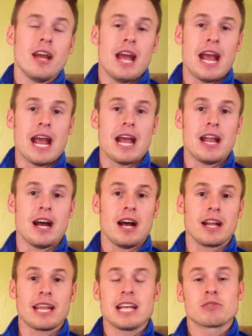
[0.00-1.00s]
And
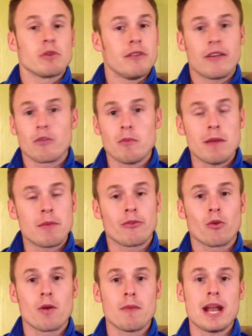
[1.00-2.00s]
in case we've never met
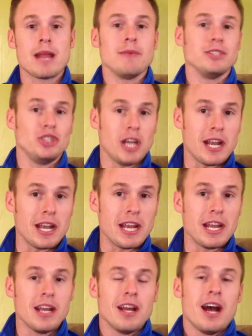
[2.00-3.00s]
before, my name is
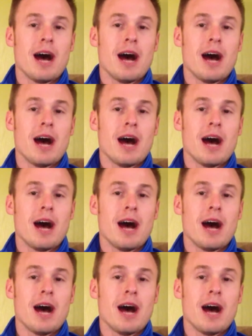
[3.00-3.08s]
JD.